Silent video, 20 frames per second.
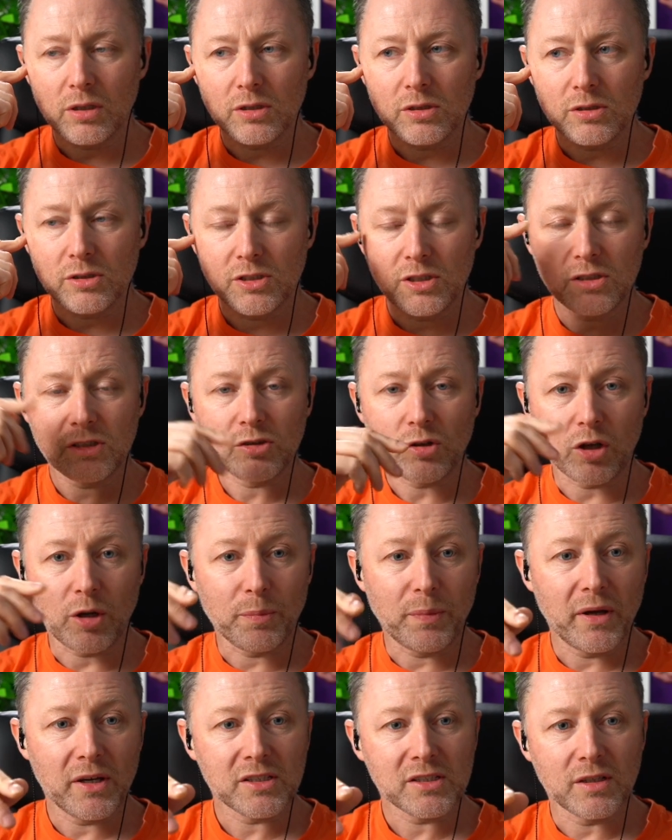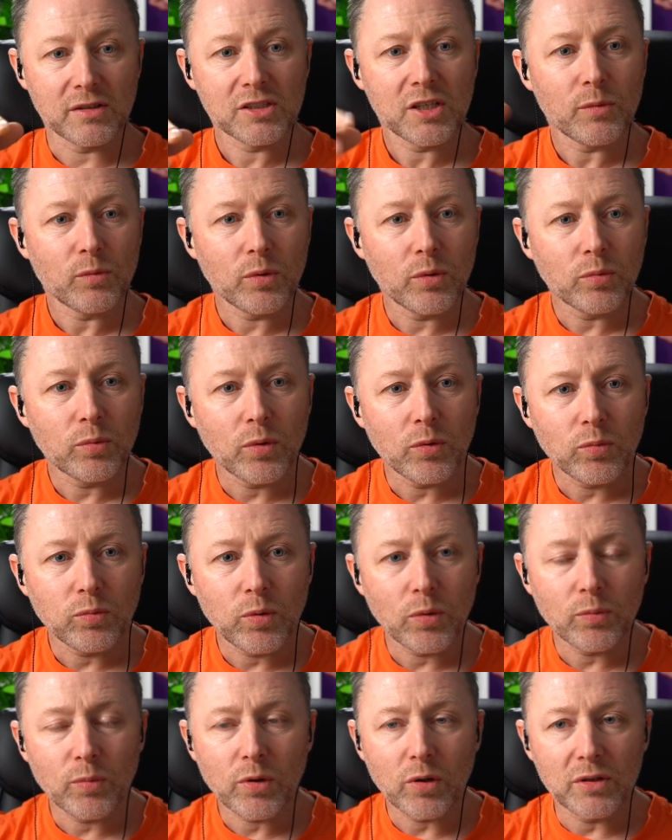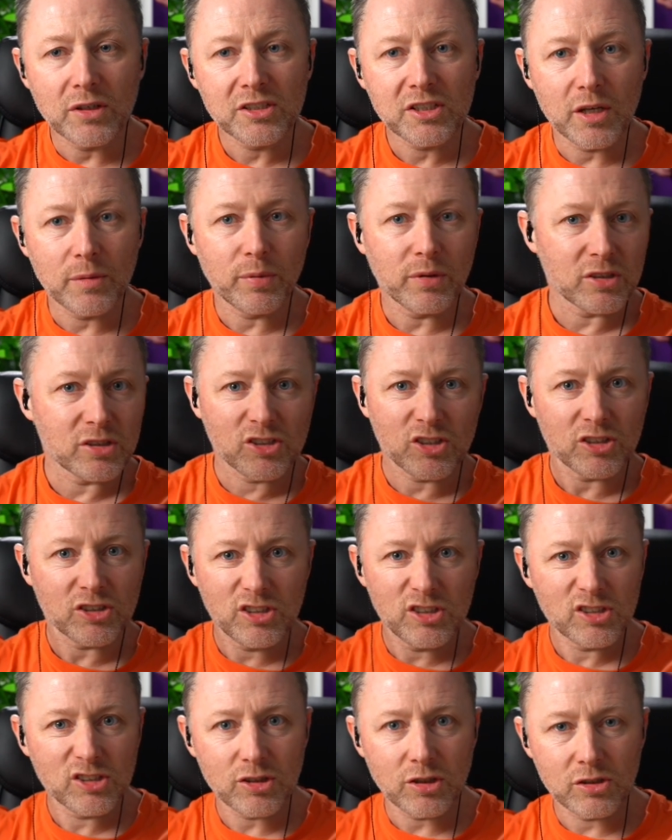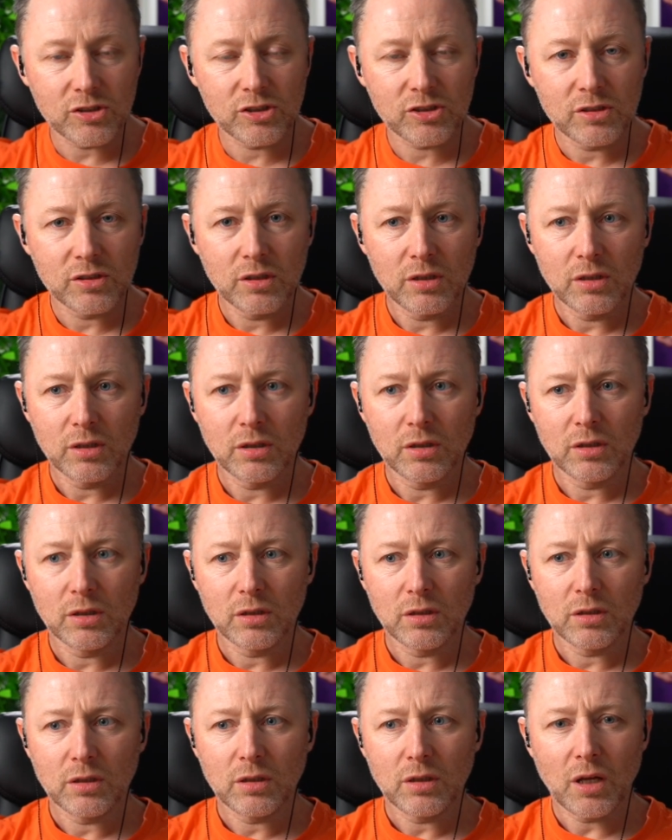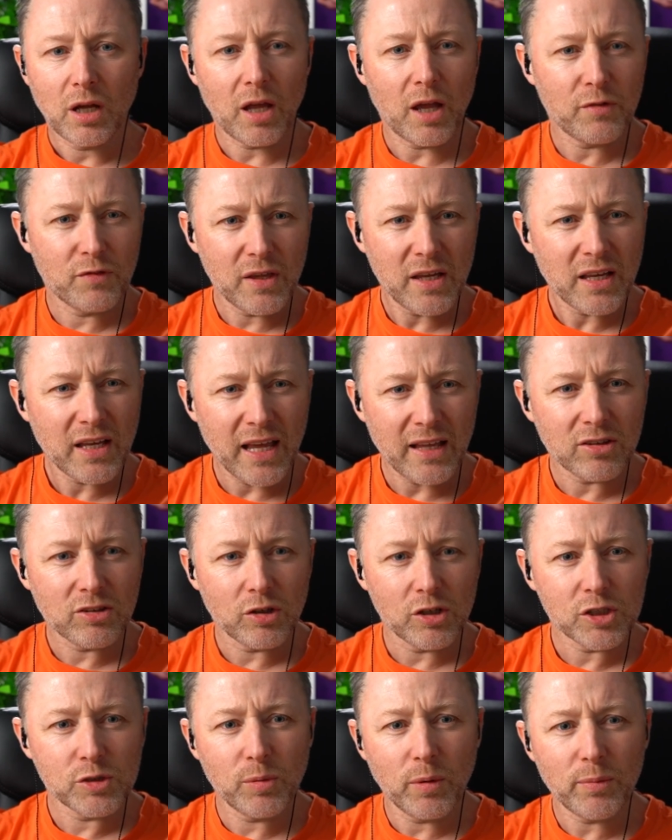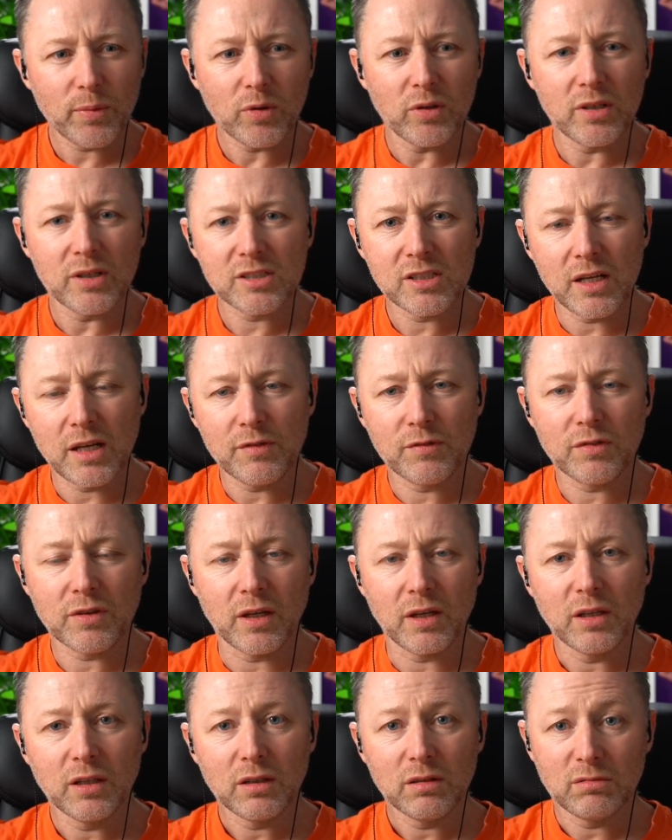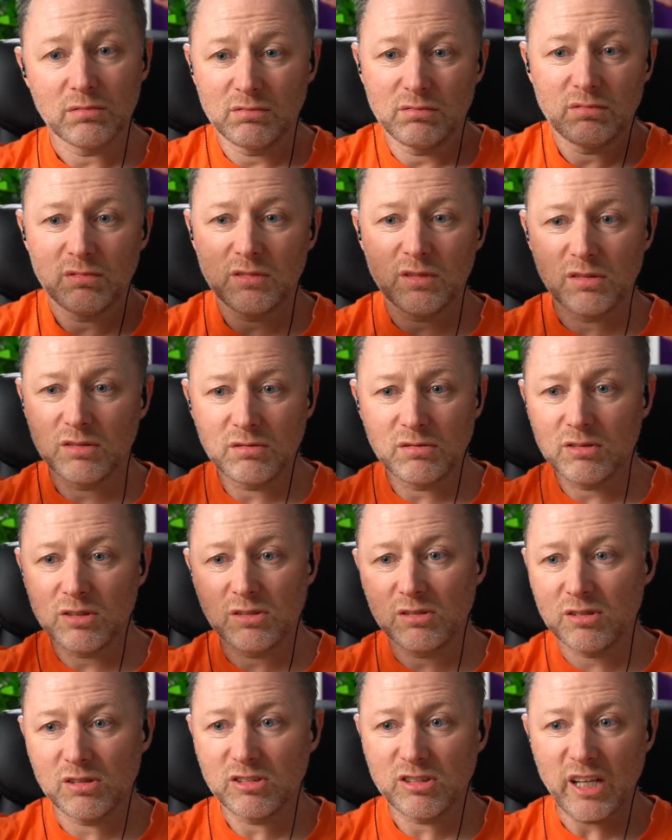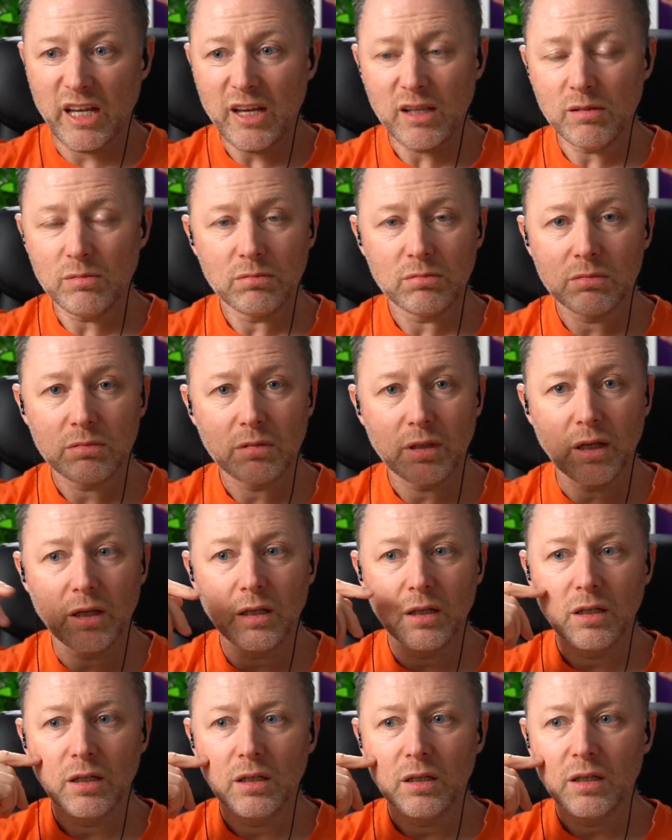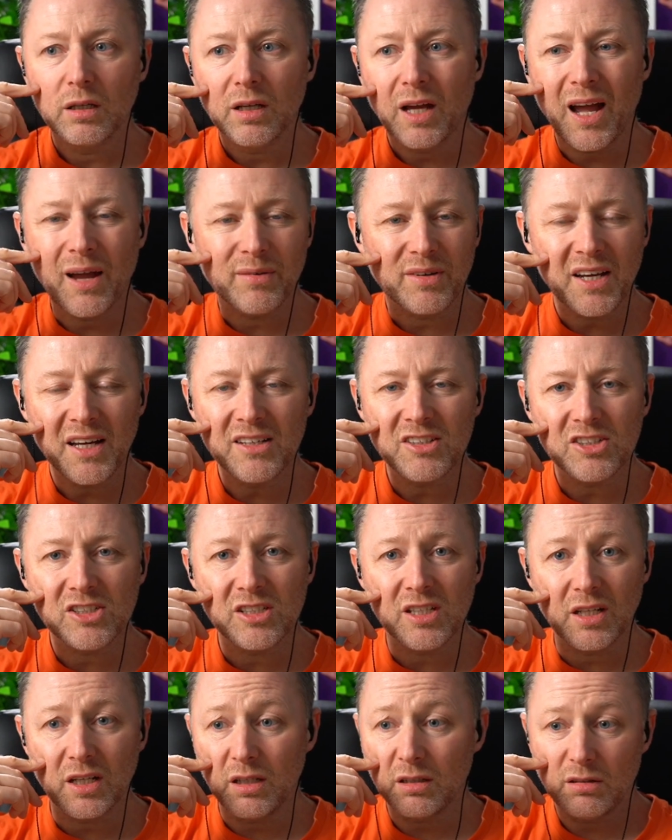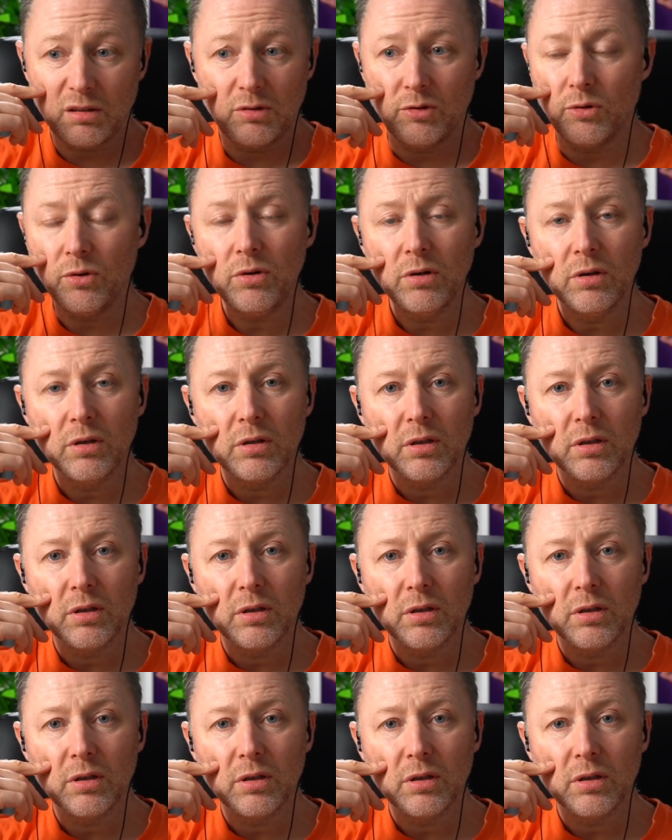she's the sort of person, I said, what are we going to say about such and such? If they get in touch, what are we going to say if they... Just say to them that. Can I just say that? I don't know.